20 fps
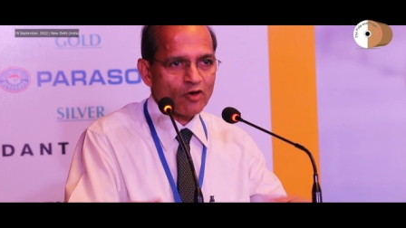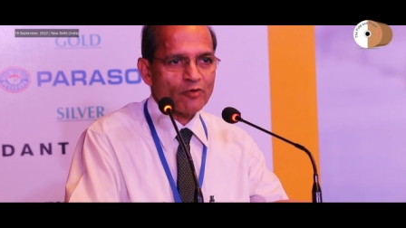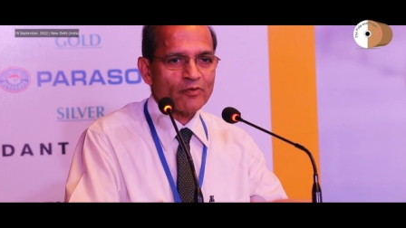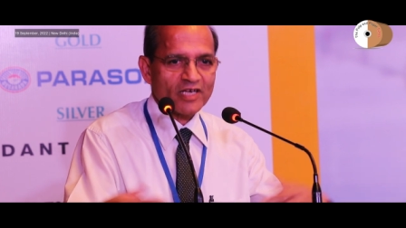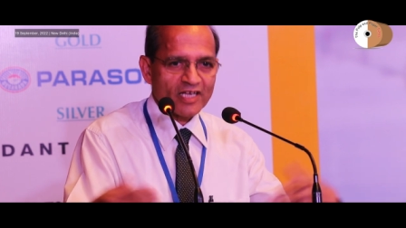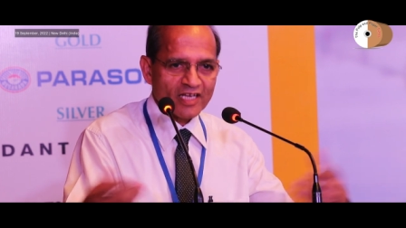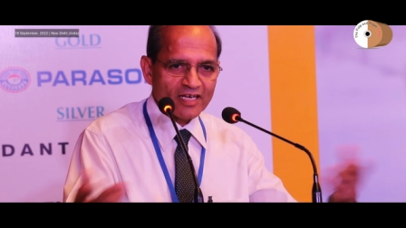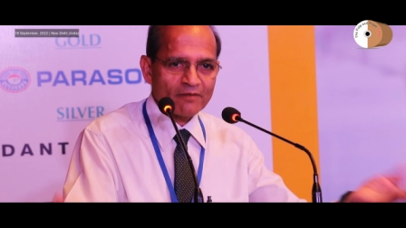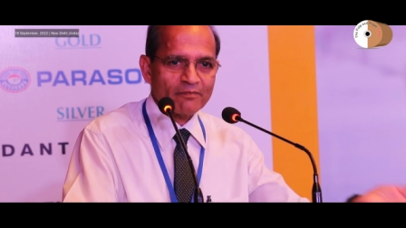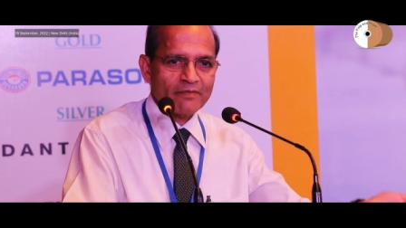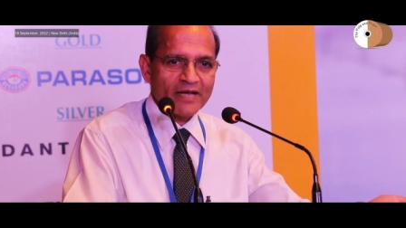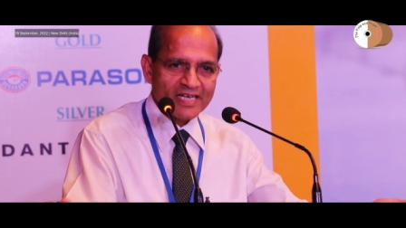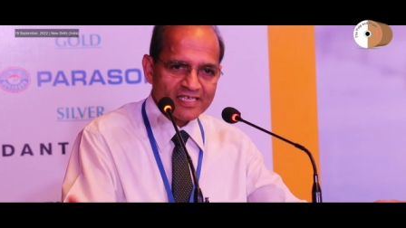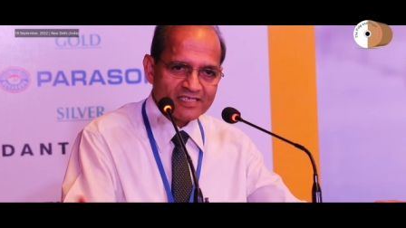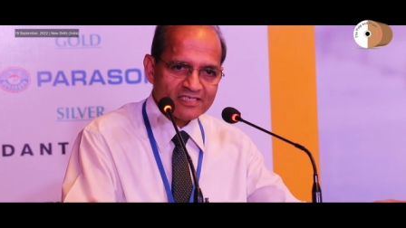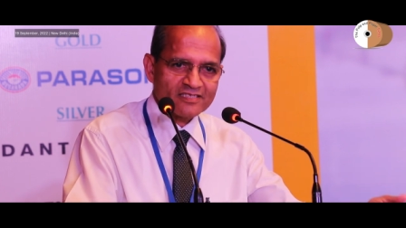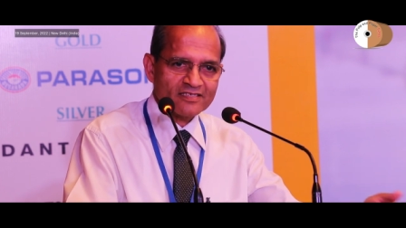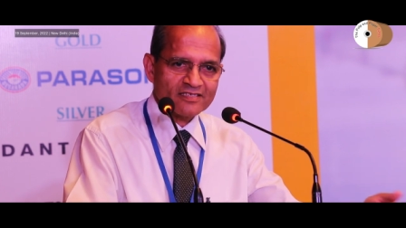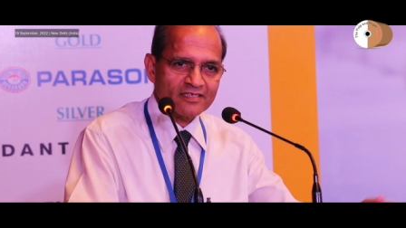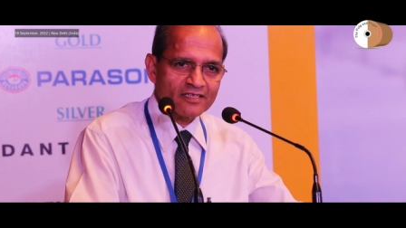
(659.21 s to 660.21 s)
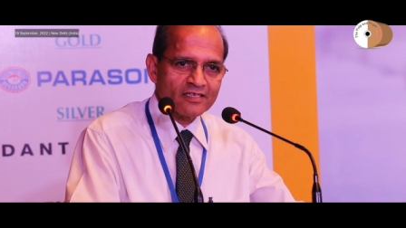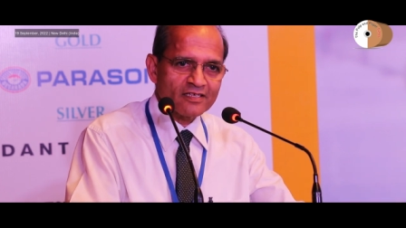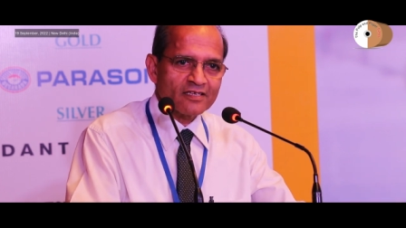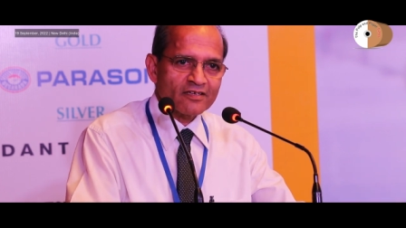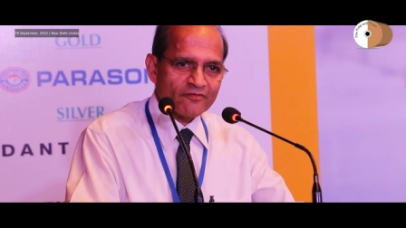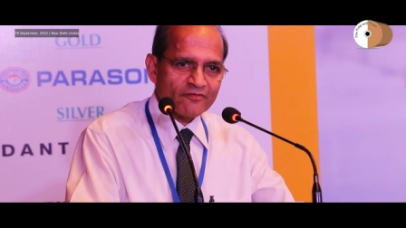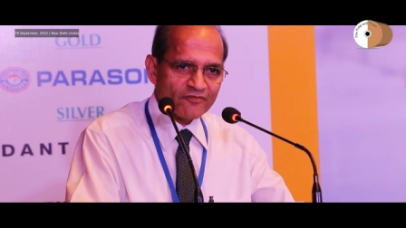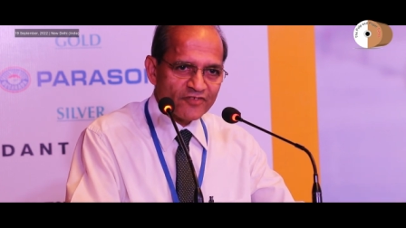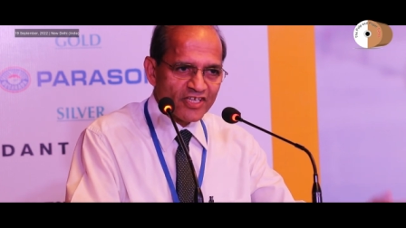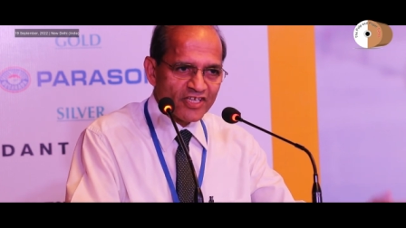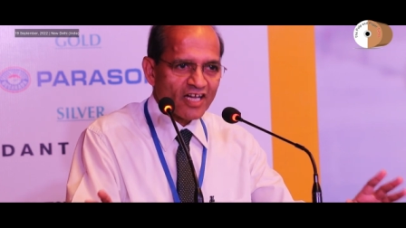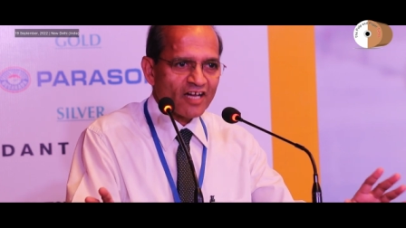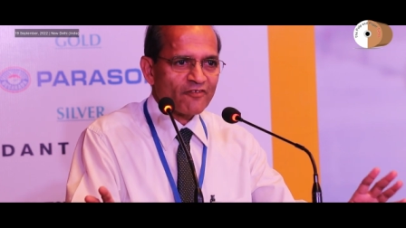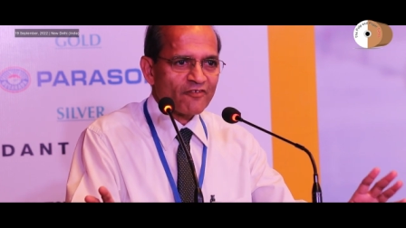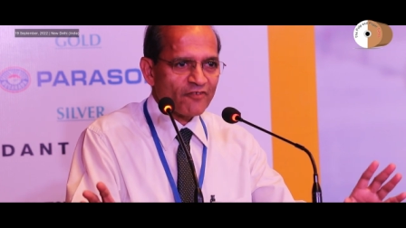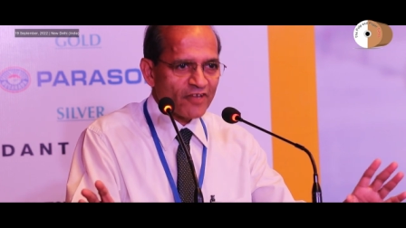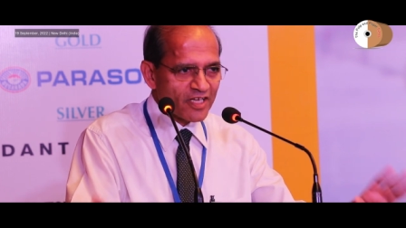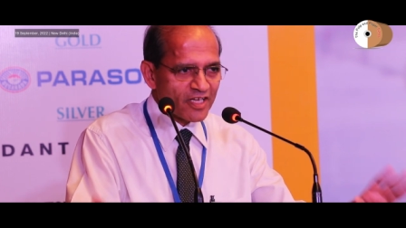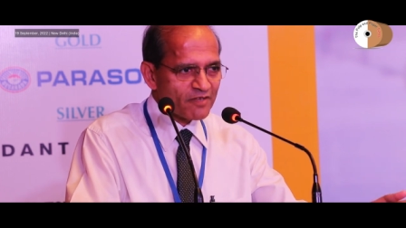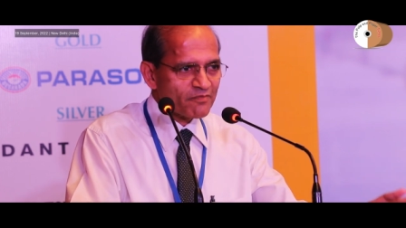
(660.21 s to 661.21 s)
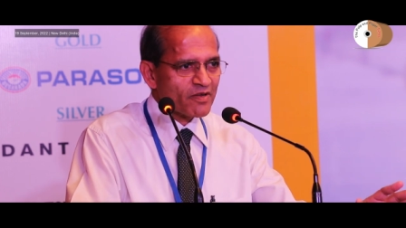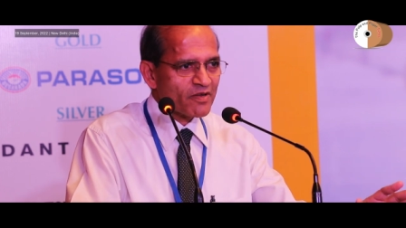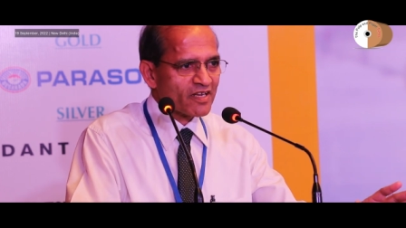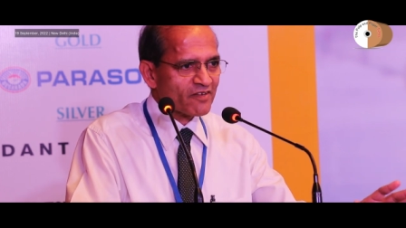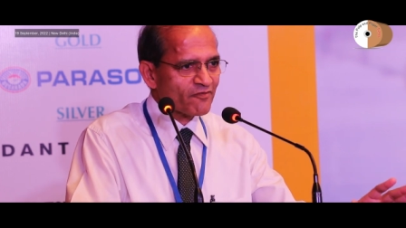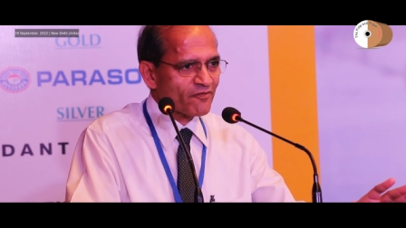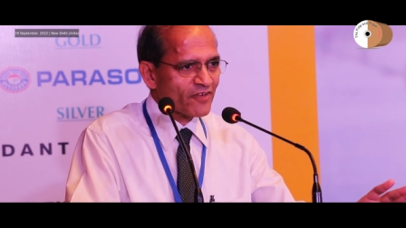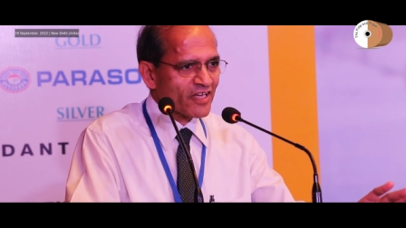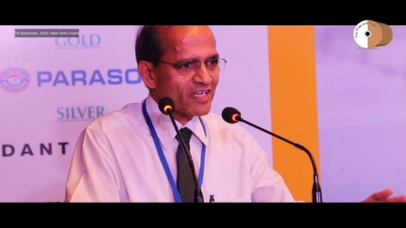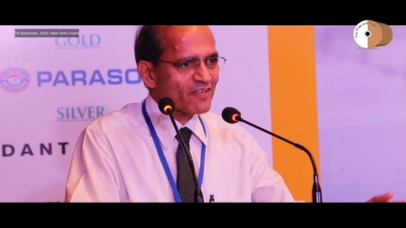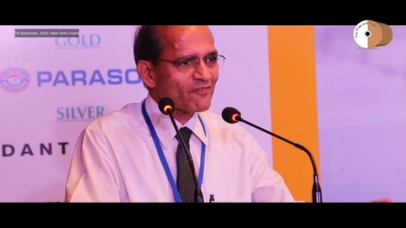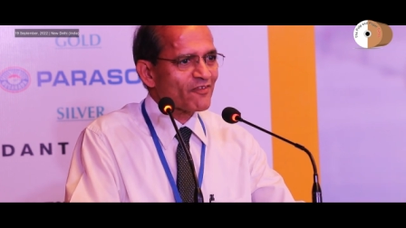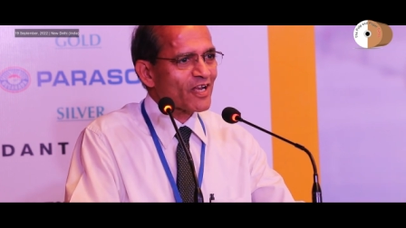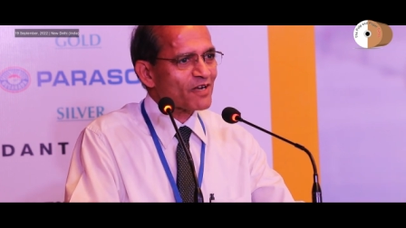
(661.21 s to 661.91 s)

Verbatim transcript: raw material belt, we are very, very